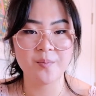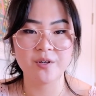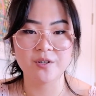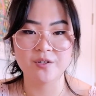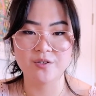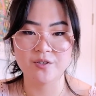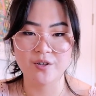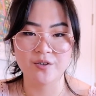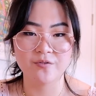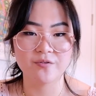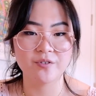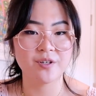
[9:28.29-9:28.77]
but
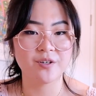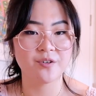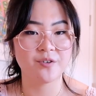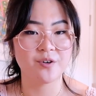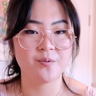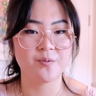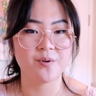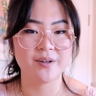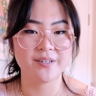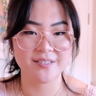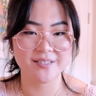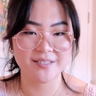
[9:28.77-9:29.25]
you don't really
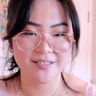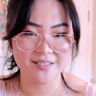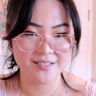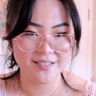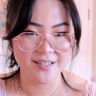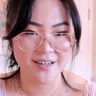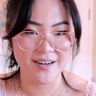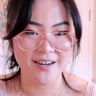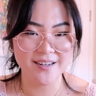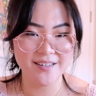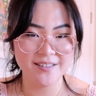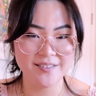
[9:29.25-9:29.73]
know where to
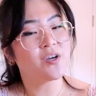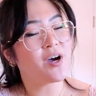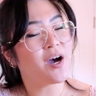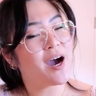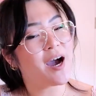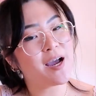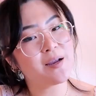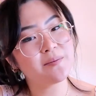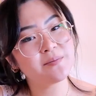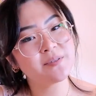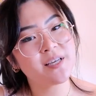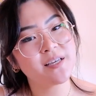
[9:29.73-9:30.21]
start. So
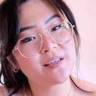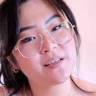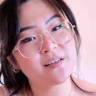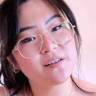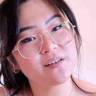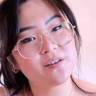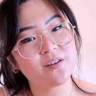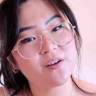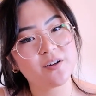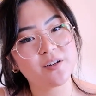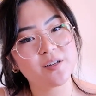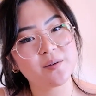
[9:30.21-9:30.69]
I'm
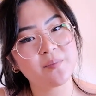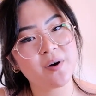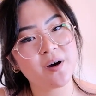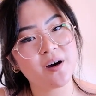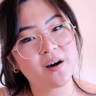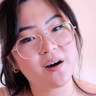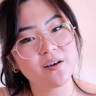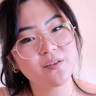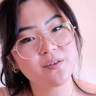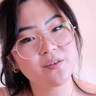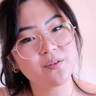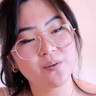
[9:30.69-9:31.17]
taking a learning
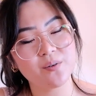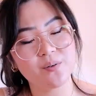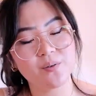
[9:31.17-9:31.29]
path